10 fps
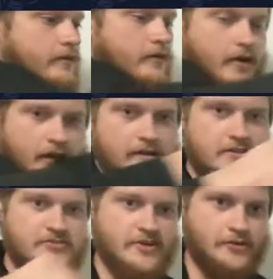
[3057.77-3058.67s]
I like the
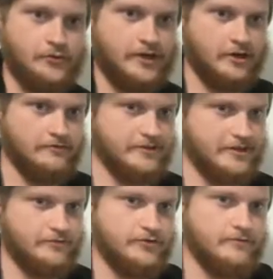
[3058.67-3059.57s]
shelves we got over there
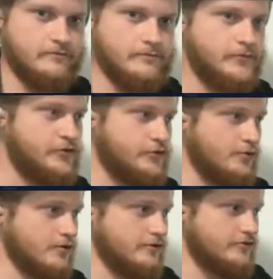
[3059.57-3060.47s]
for
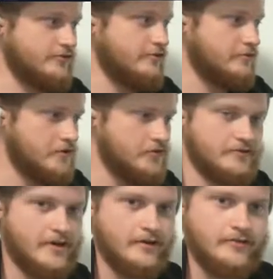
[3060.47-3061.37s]
storage too. Those are
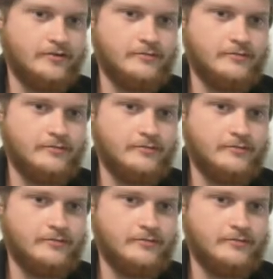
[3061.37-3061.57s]
nice.